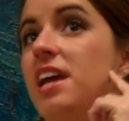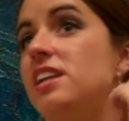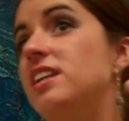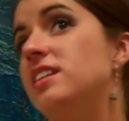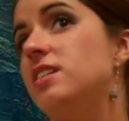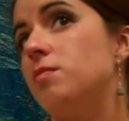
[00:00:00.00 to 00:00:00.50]

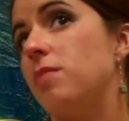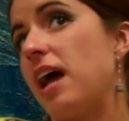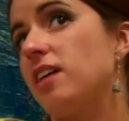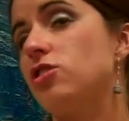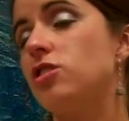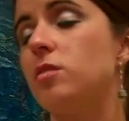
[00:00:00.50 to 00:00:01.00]
It
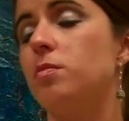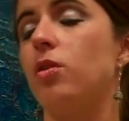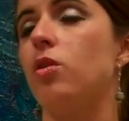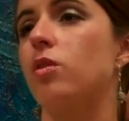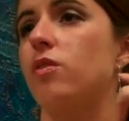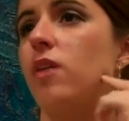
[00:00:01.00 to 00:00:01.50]
actually
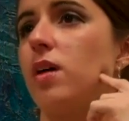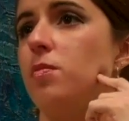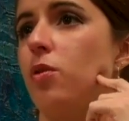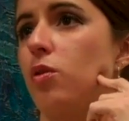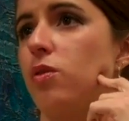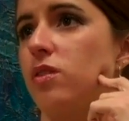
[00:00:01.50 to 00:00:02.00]
both. I've
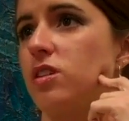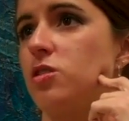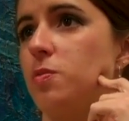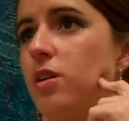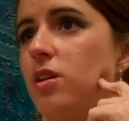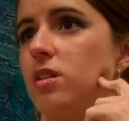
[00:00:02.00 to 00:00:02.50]
had both
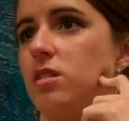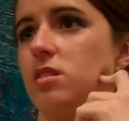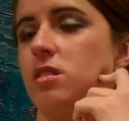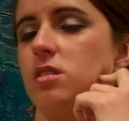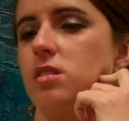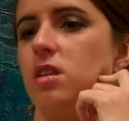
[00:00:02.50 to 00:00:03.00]

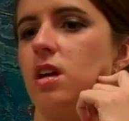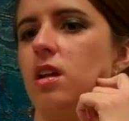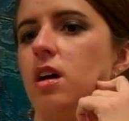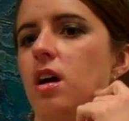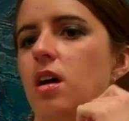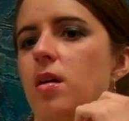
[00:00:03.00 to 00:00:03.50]
experiences
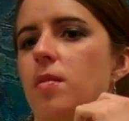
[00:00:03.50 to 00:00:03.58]
that